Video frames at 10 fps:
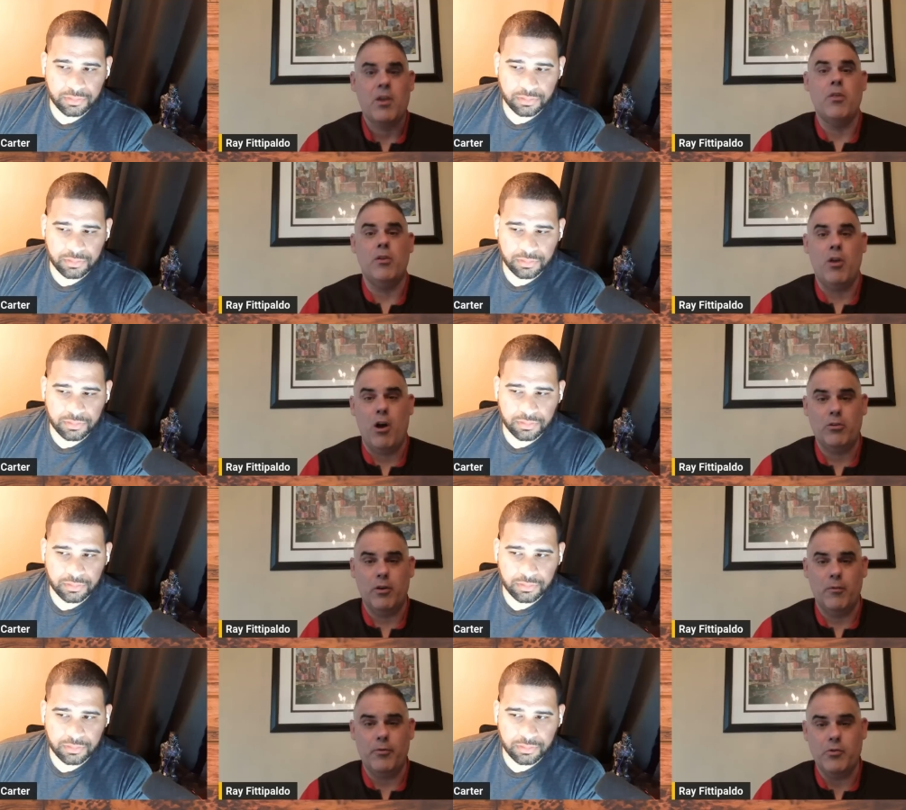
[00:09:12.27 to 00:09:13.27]
Speaker 1: the
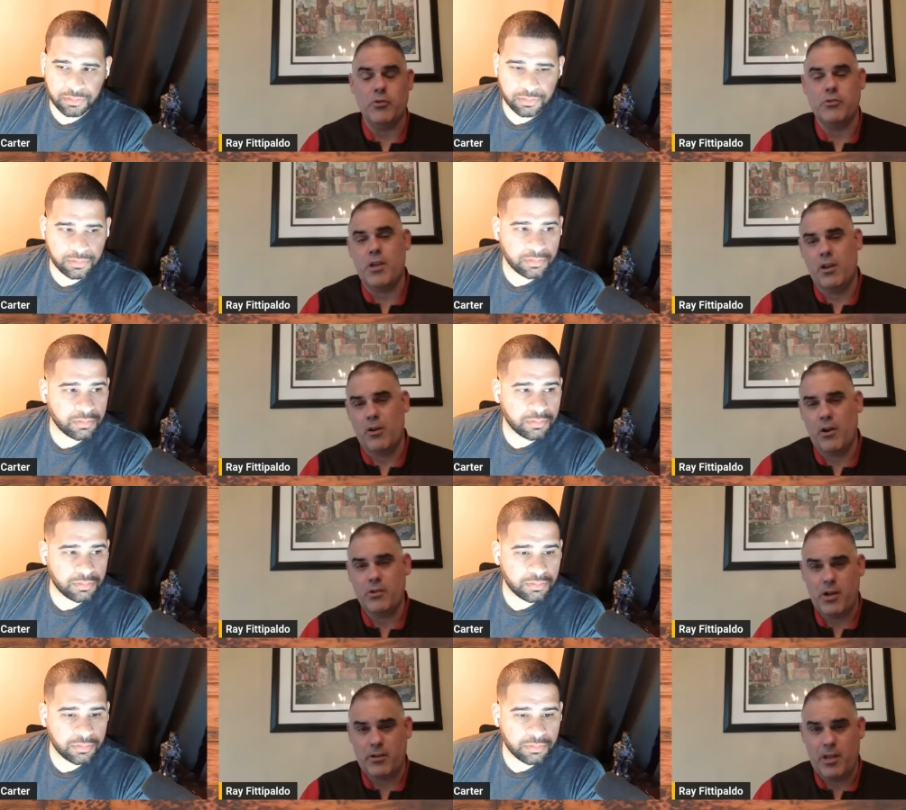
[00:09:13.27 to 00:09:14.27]
long-term future second
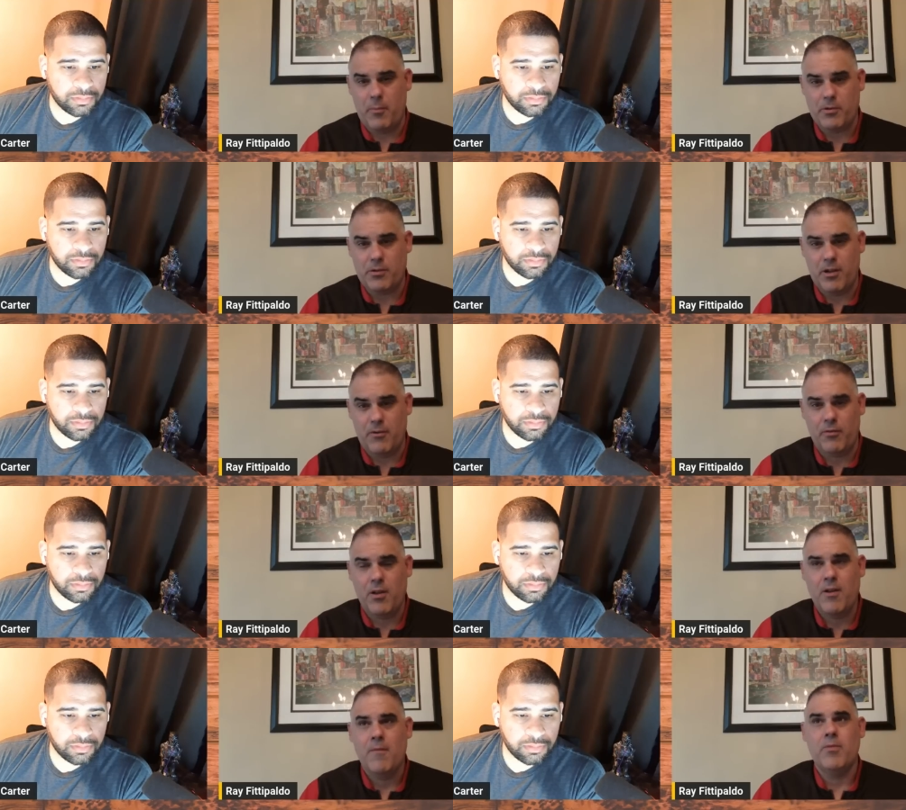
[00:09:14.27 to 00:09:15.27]
contract type of stuff
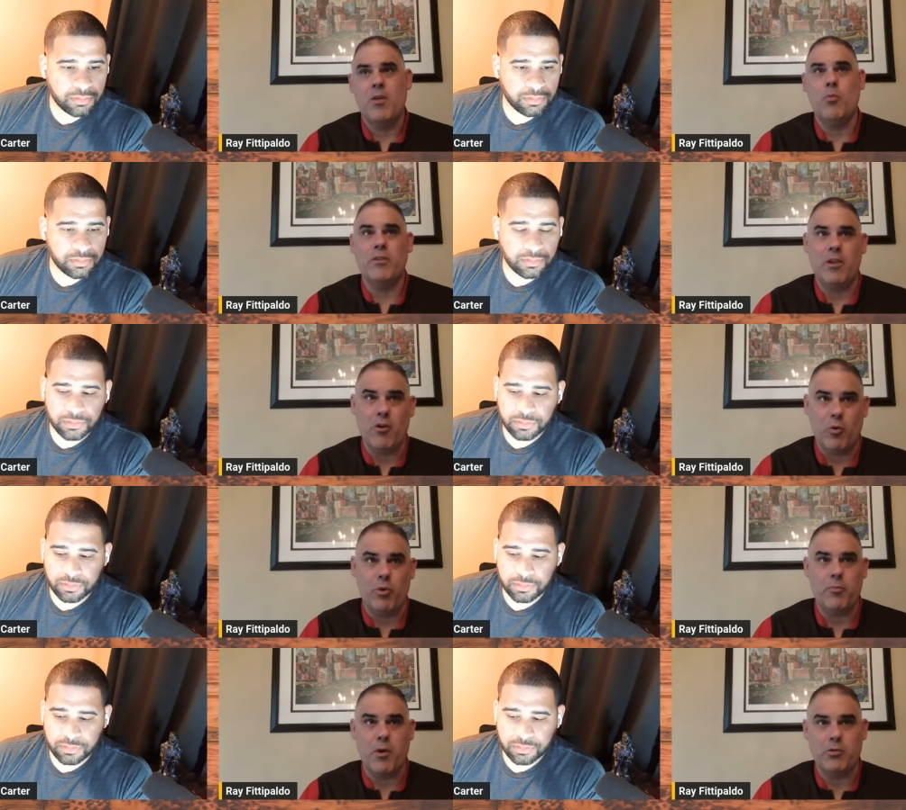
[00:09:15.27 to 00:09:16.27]
than what they are
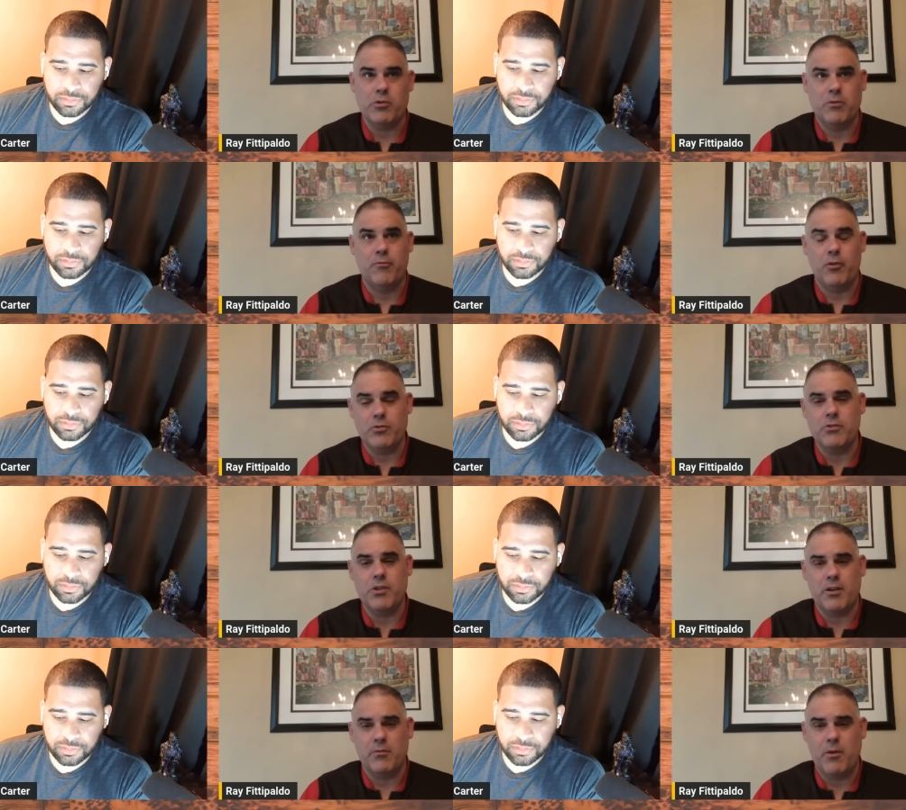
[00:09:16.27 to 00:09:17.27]
with most first and
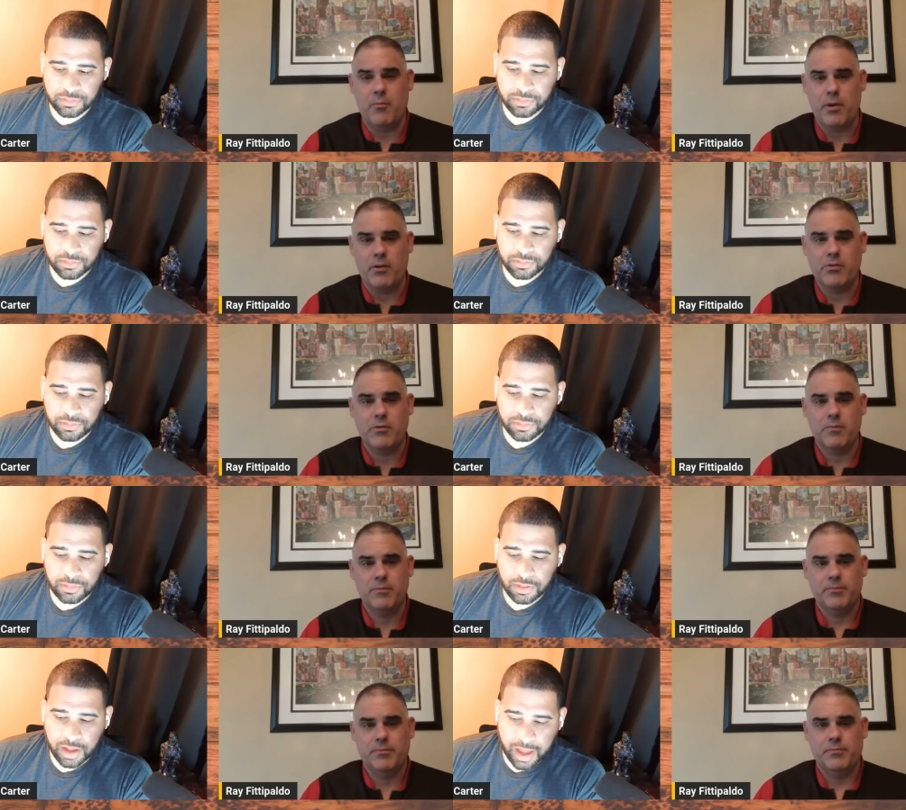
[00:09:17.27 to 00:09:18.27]
second round picks.
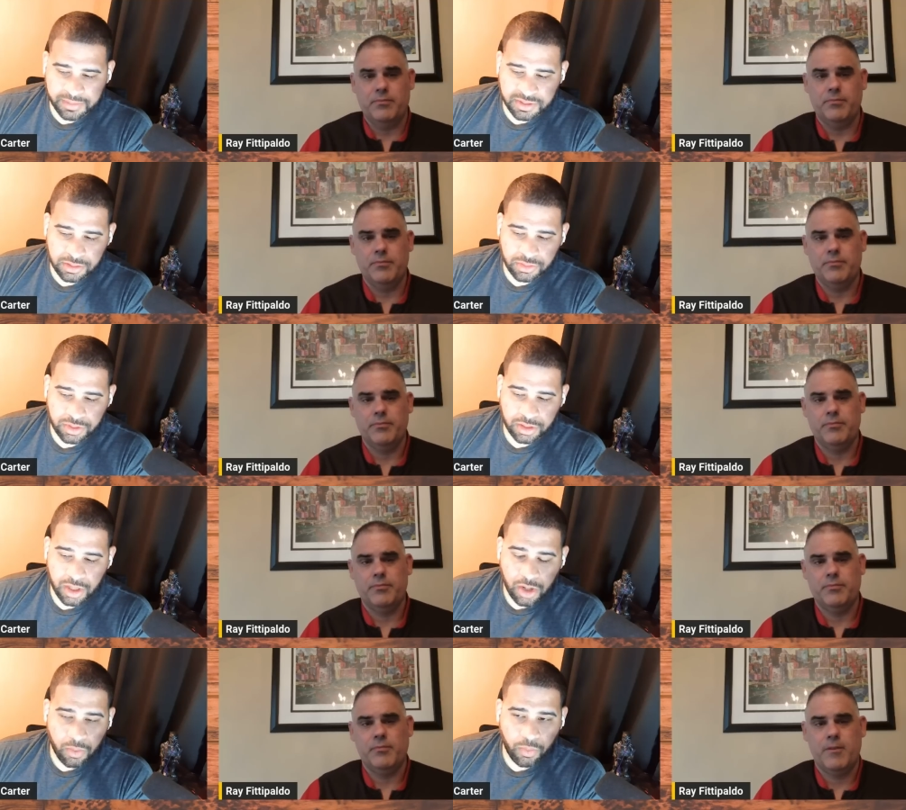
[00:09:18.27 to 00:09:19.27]
Speaker 2: Absolutely.
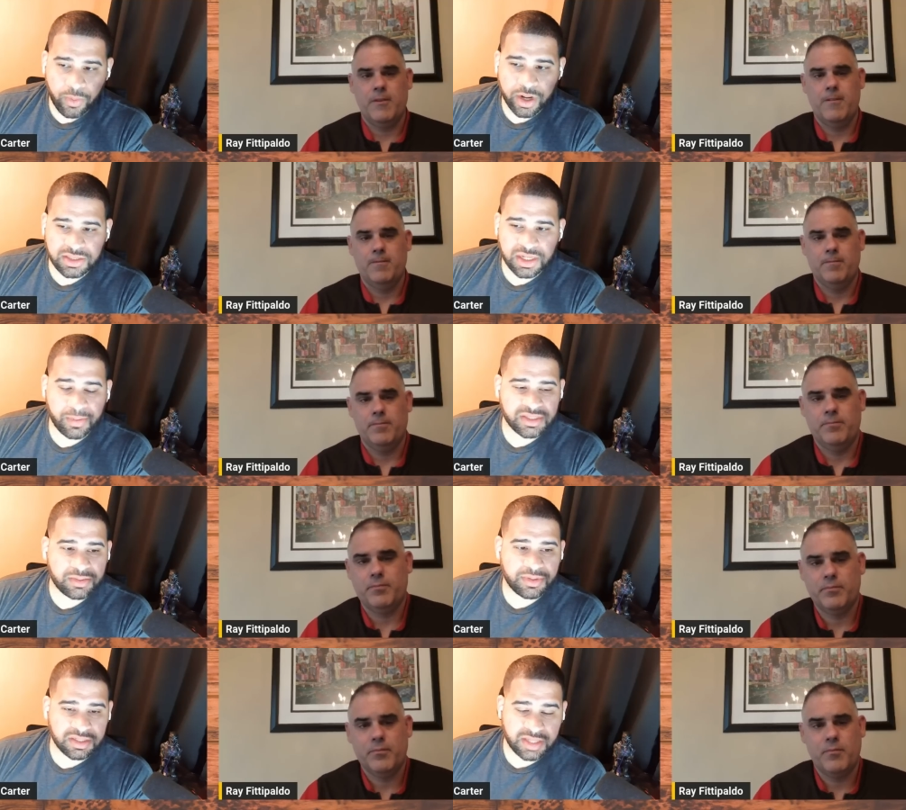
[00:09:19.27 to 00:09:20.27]
We want to talk about
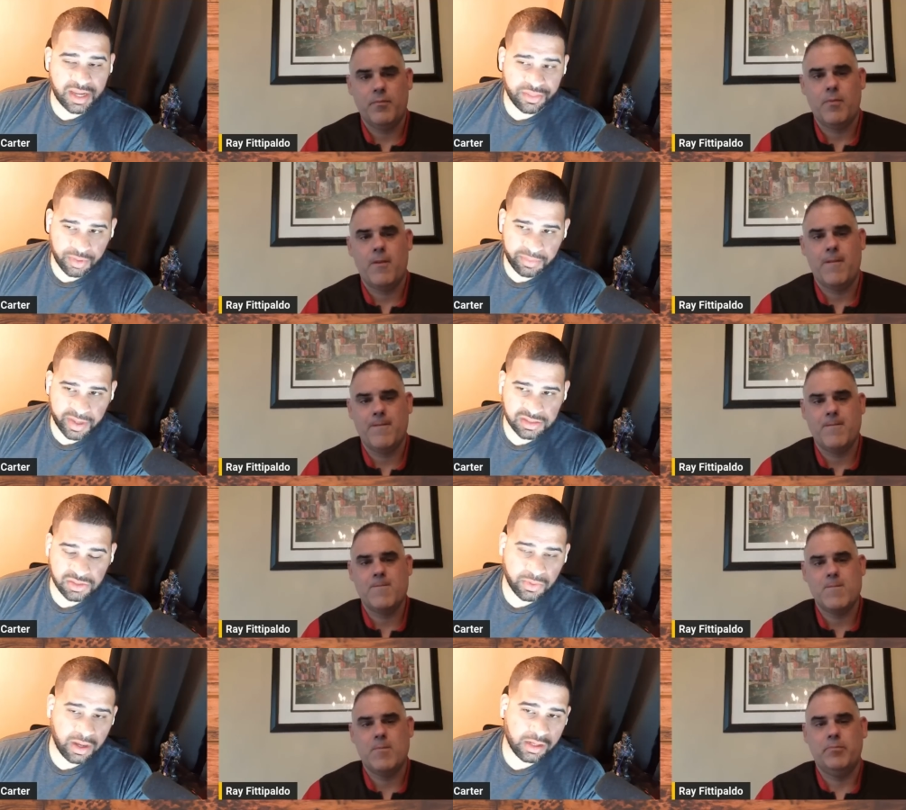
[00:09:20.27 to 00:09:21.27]
some of these day three picks
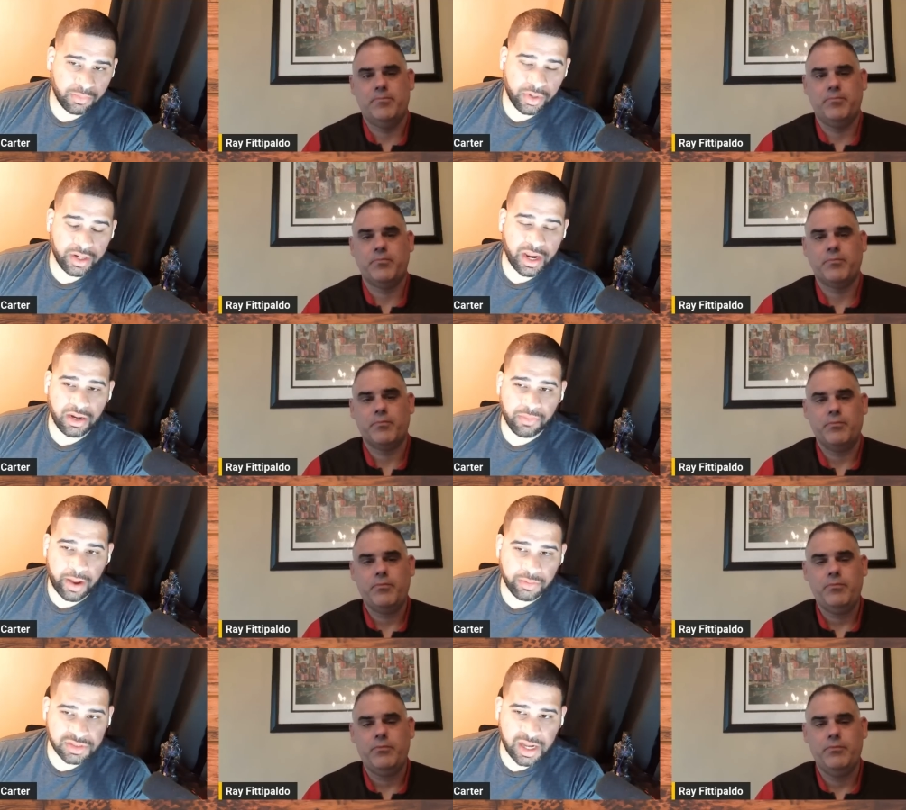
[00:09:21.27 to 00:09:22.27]
as well, and what Andy
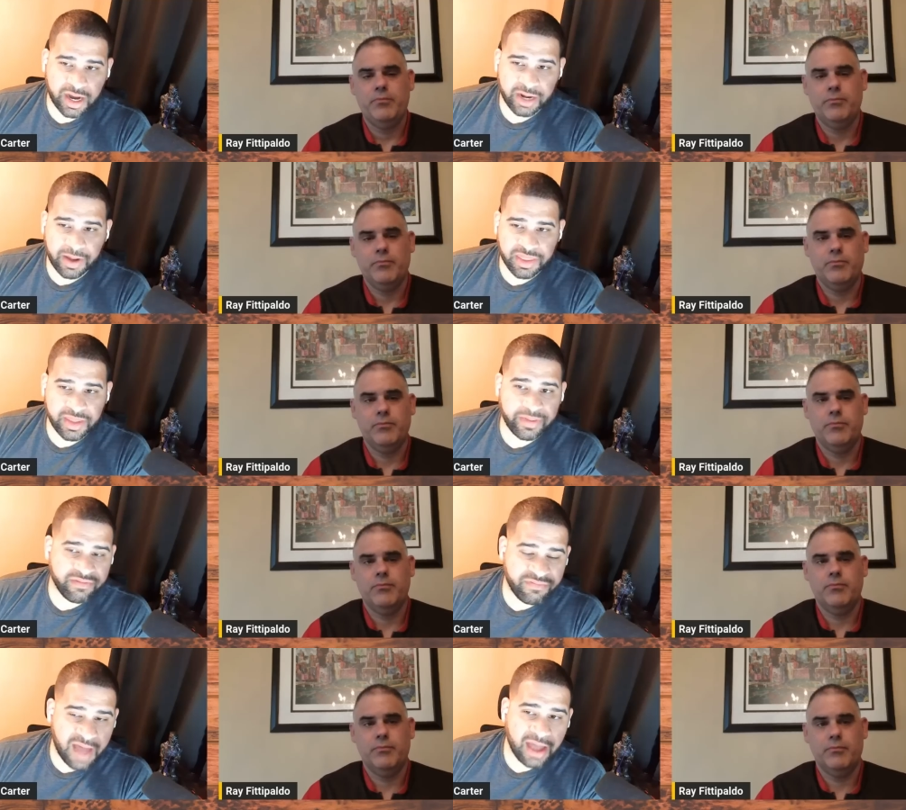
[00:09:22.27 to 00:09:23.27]
Weidl was talking about them and the
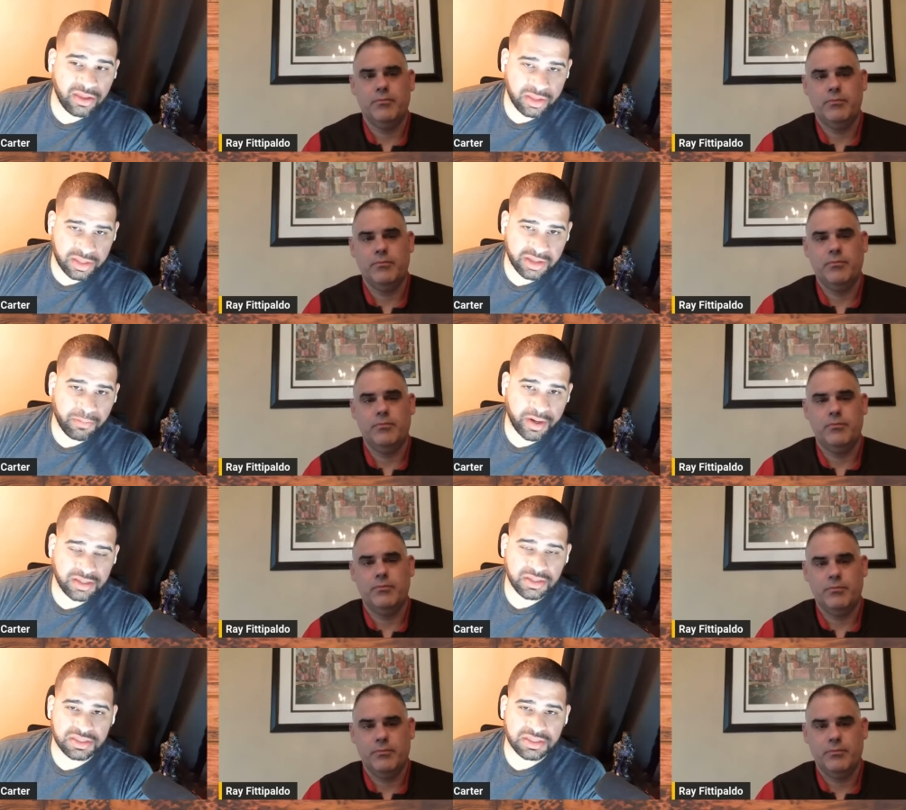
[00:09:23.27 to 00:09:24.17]
value that they'll bring to the